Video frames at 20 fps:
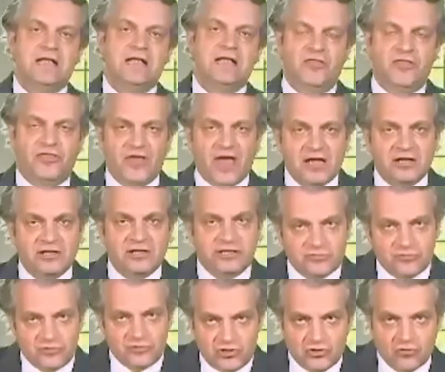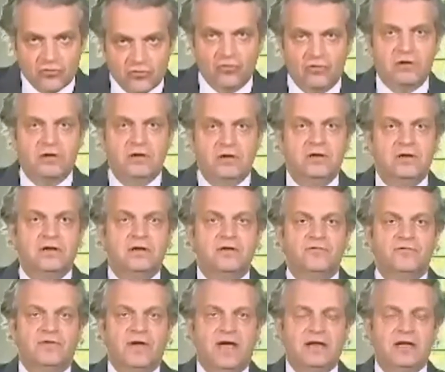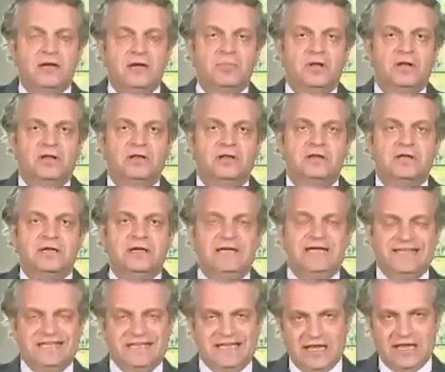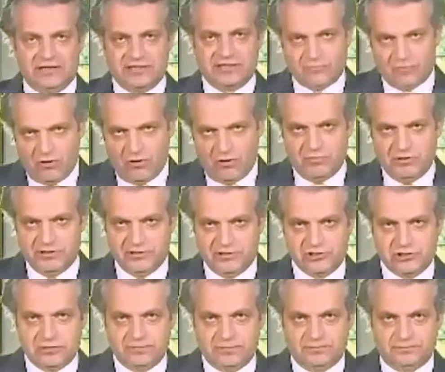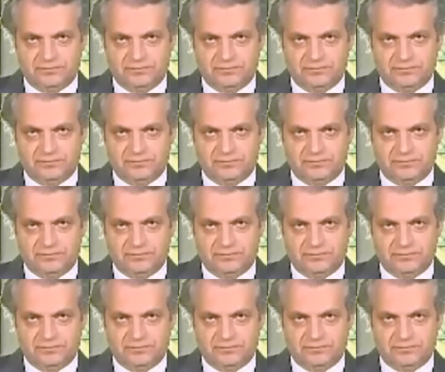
Thanks to you, Vanderbilt is in a strong position.